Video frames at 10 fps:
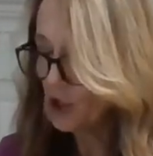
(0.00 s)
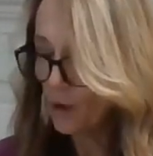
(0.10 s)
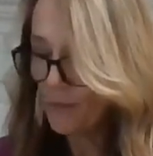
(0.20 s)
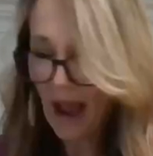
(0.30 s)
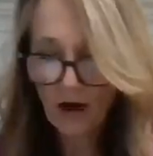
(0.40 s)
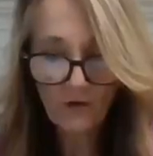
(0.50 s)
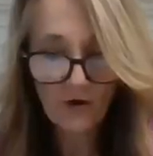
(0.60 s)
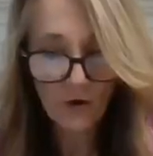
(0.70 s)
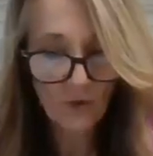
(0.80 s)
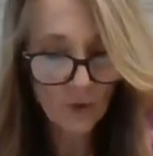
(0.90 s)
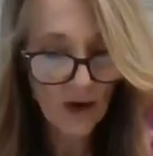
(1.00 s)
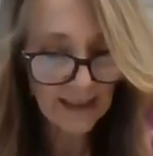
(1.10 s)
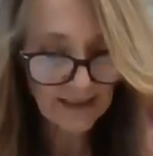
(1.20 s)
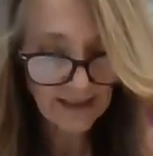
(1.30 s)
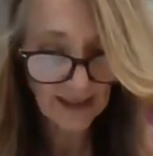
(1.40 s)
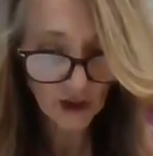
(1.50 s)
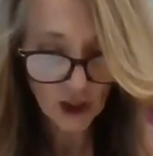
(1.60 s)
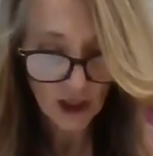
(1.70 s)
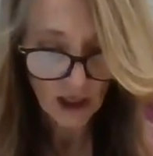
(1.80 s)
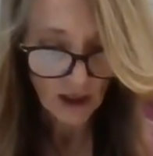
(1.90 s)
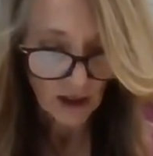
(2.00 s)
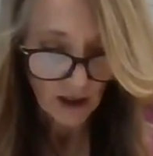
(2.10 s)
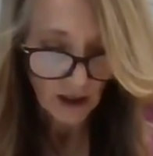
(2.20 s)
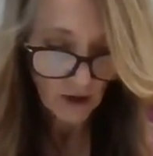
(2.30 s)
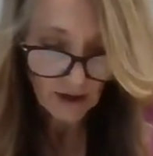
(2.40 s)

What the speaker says: go back over it with a running stitch or a